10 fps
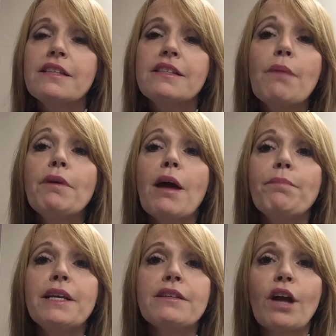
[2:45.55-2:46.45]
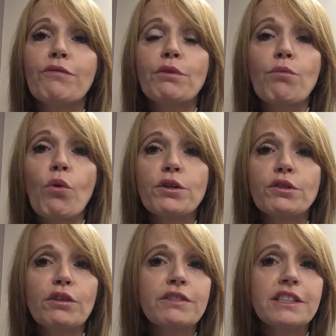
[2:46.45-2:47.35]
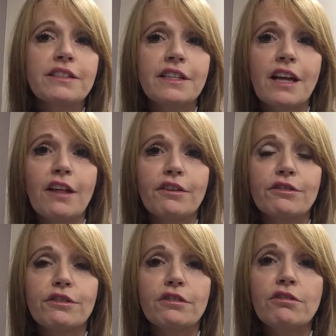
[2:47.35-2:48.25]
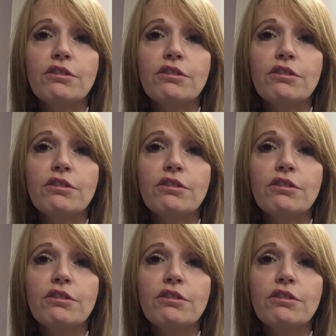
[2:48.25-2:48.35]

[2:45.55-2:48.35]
Some companies offer more services than others.